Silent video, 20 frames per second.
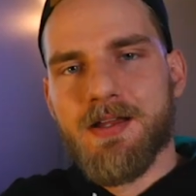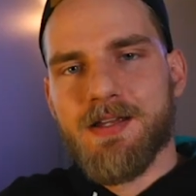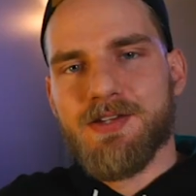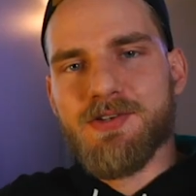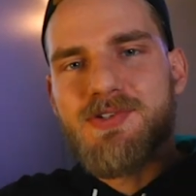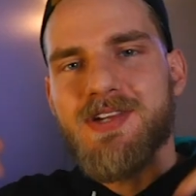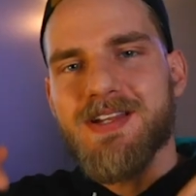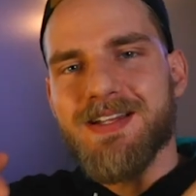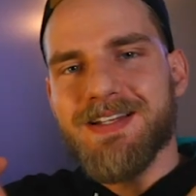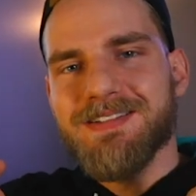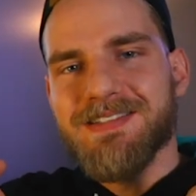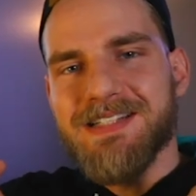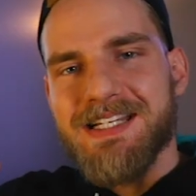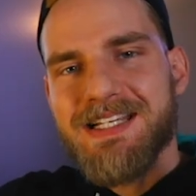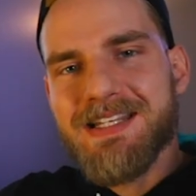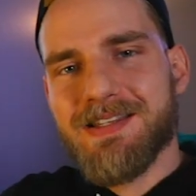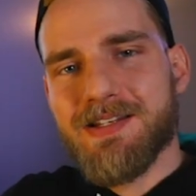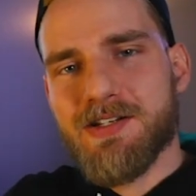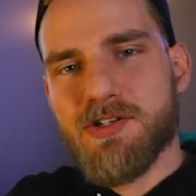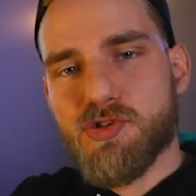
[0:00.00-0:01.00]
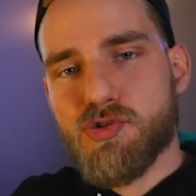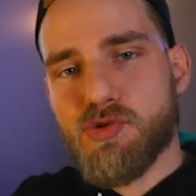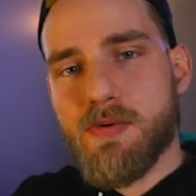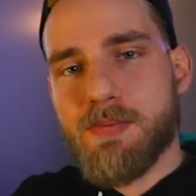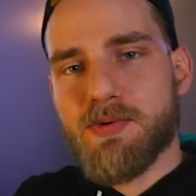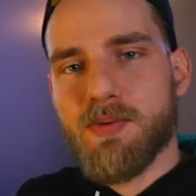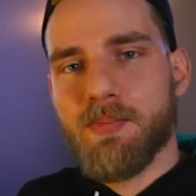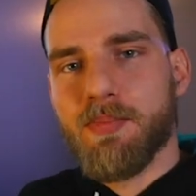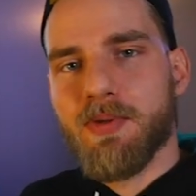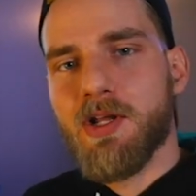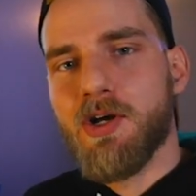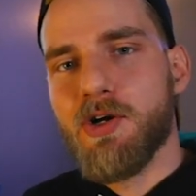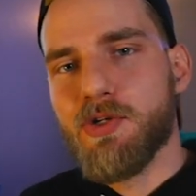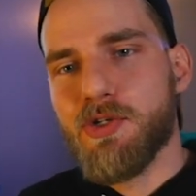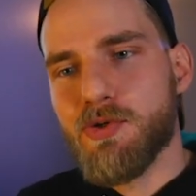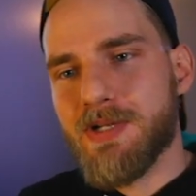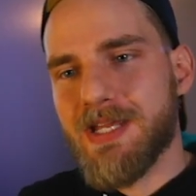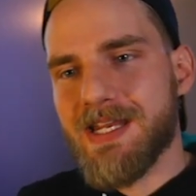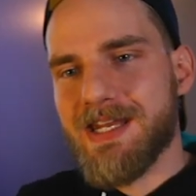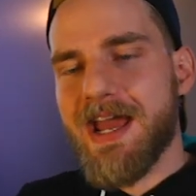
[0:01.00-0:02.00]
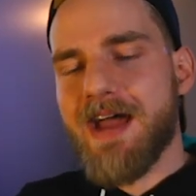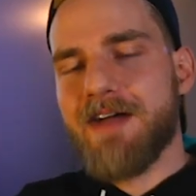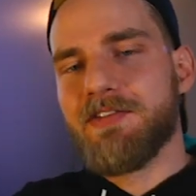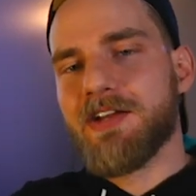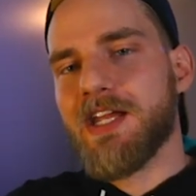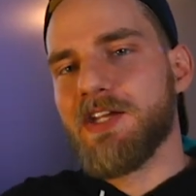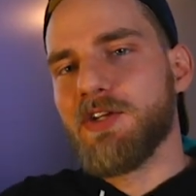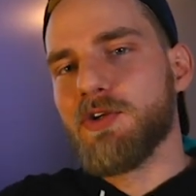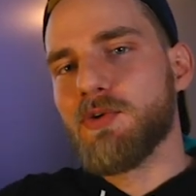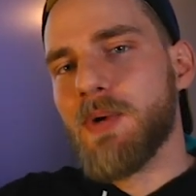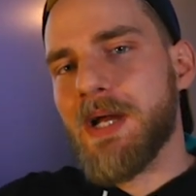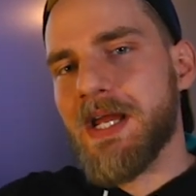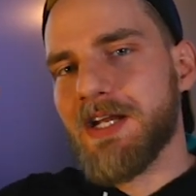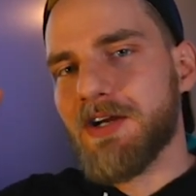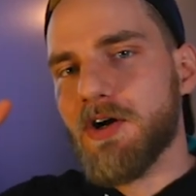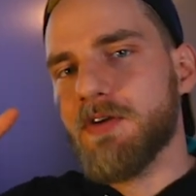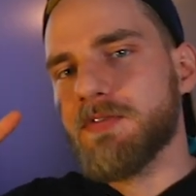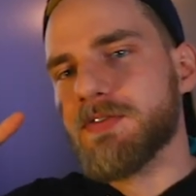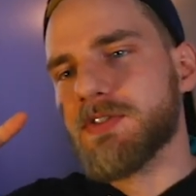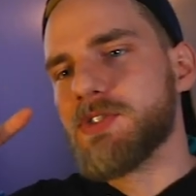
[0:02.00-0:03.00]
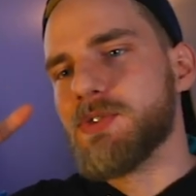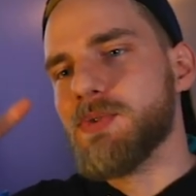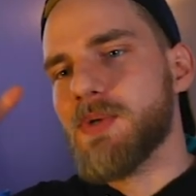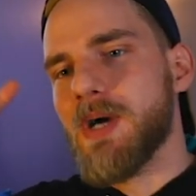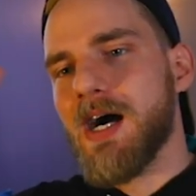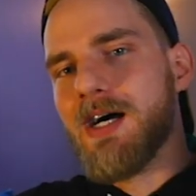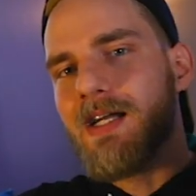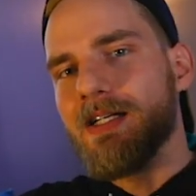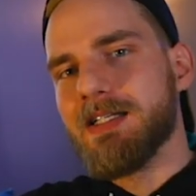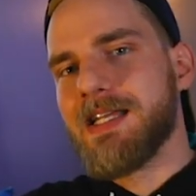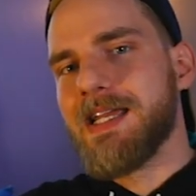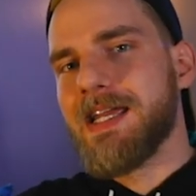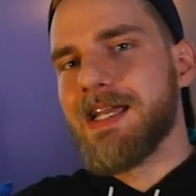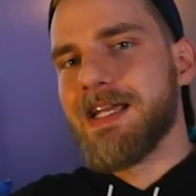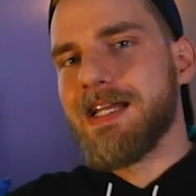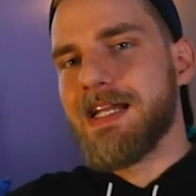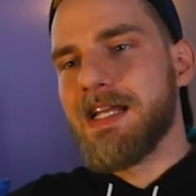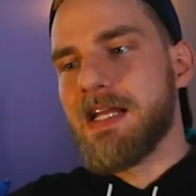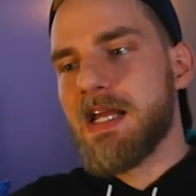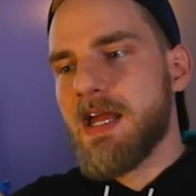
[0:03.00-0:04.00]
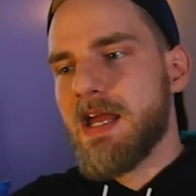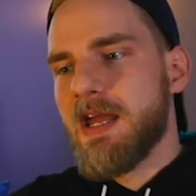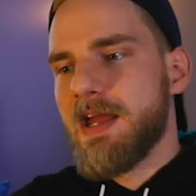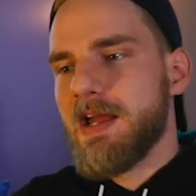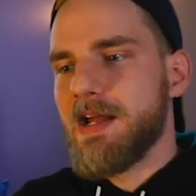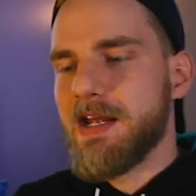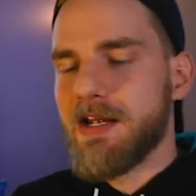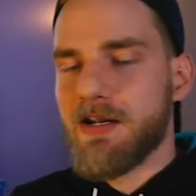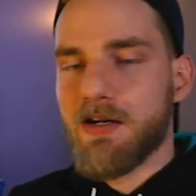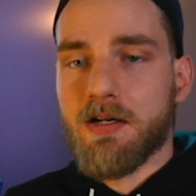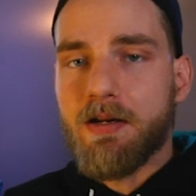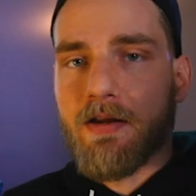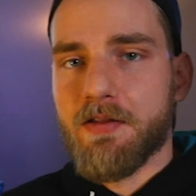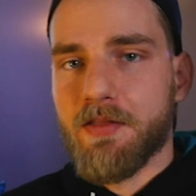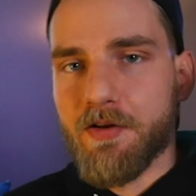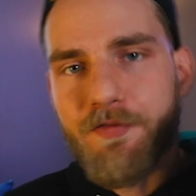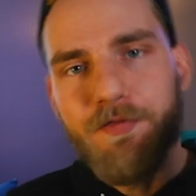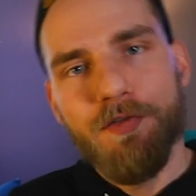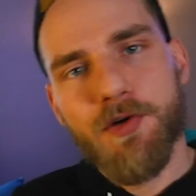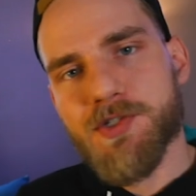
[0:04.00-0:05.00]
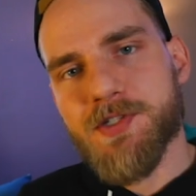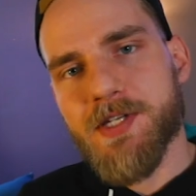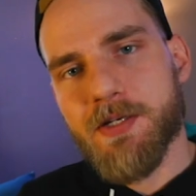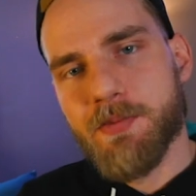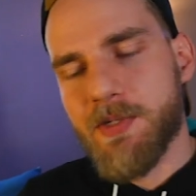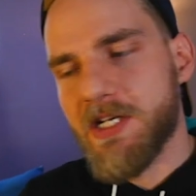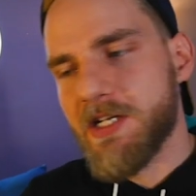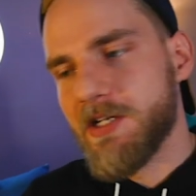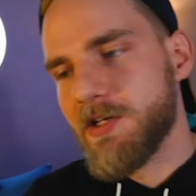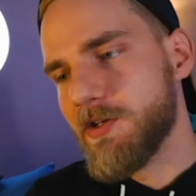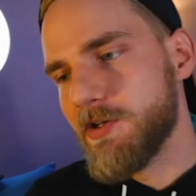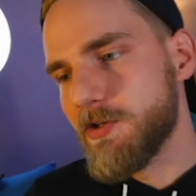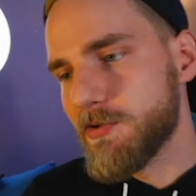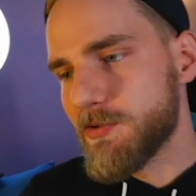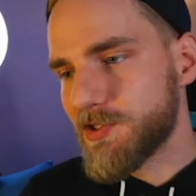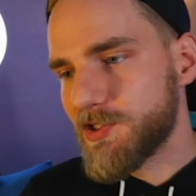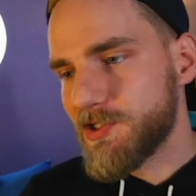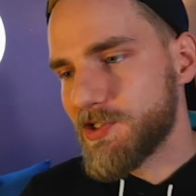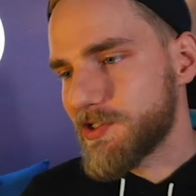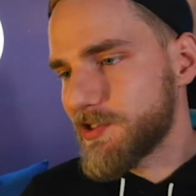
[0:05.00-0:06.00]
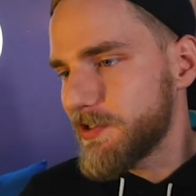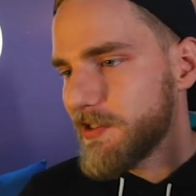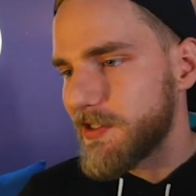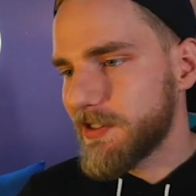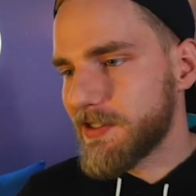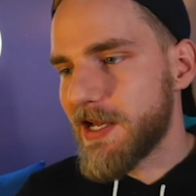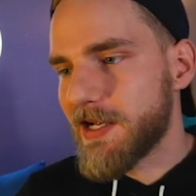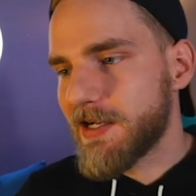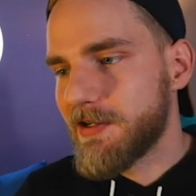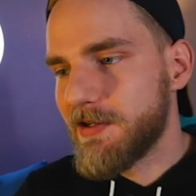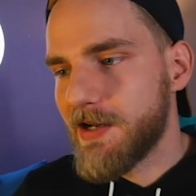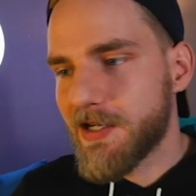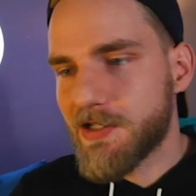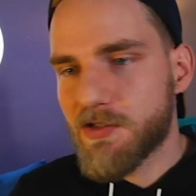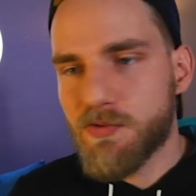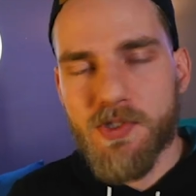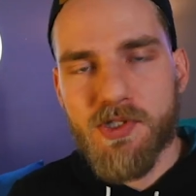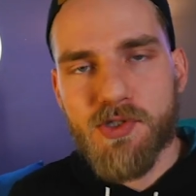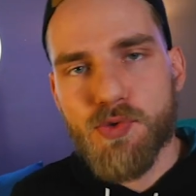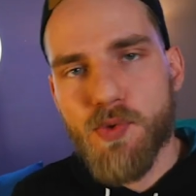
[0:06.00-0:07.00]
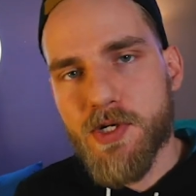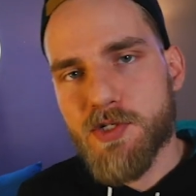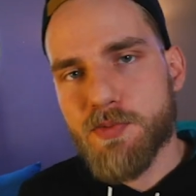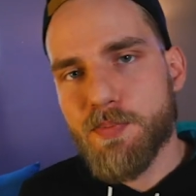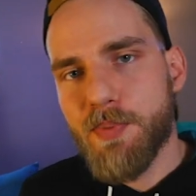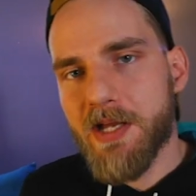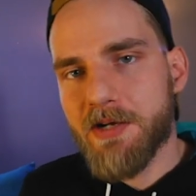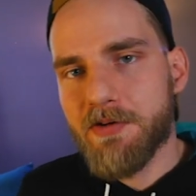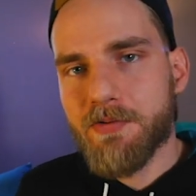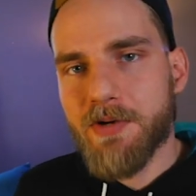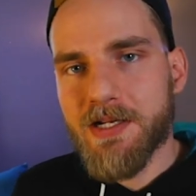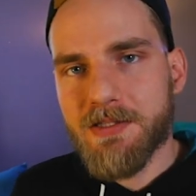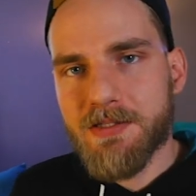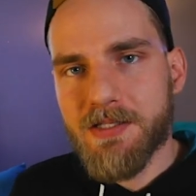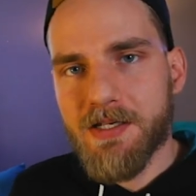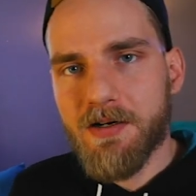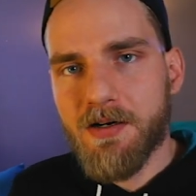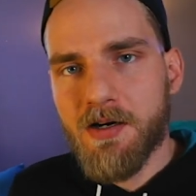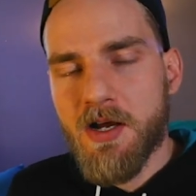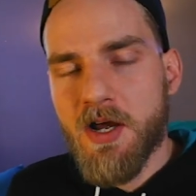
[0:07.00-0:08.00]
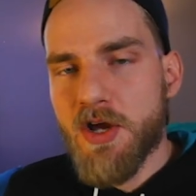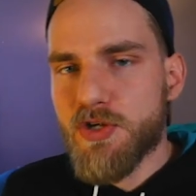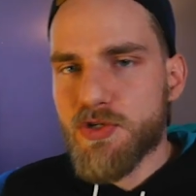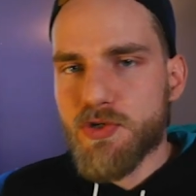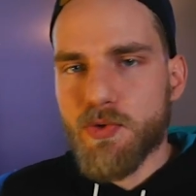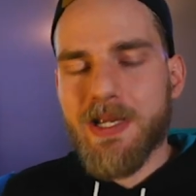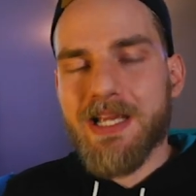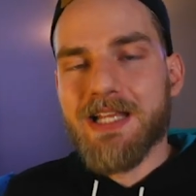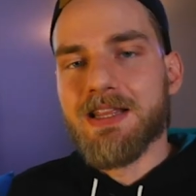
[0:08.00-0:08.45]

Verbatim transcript: Using the link in the description below, you can navigate your way over to Uncanny. And the first thing we need to do is just click that connect with Twitch button right there so we can